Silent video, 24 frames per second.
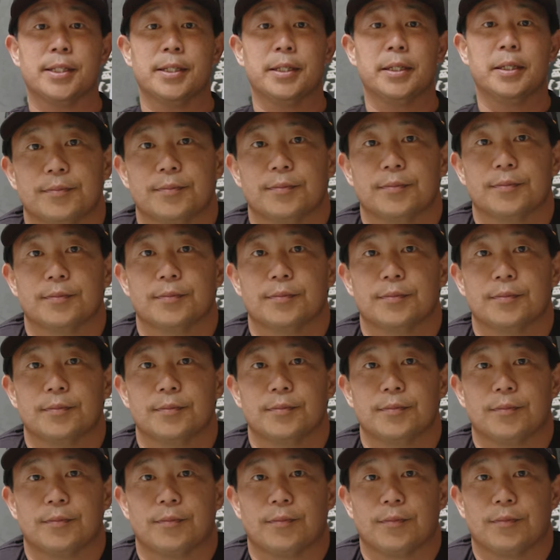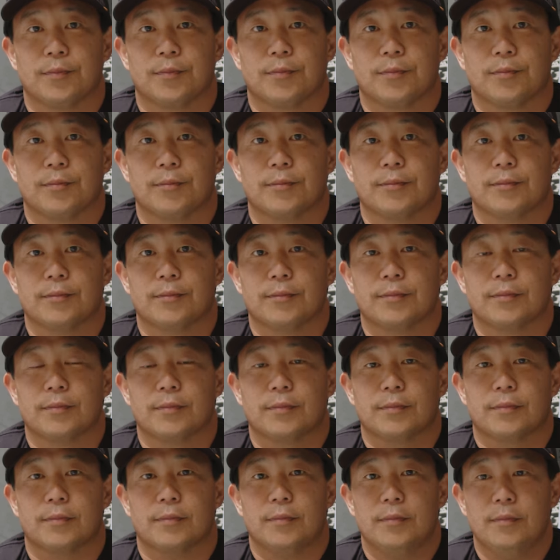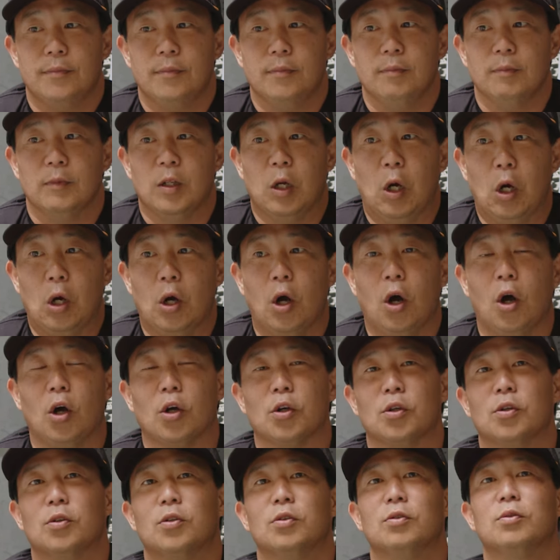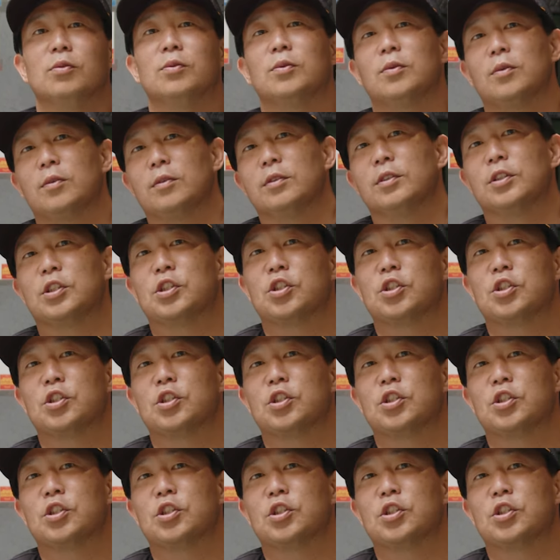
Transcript: Kalani Chapman board, the one that he's shaping on the Black Bear YouTube.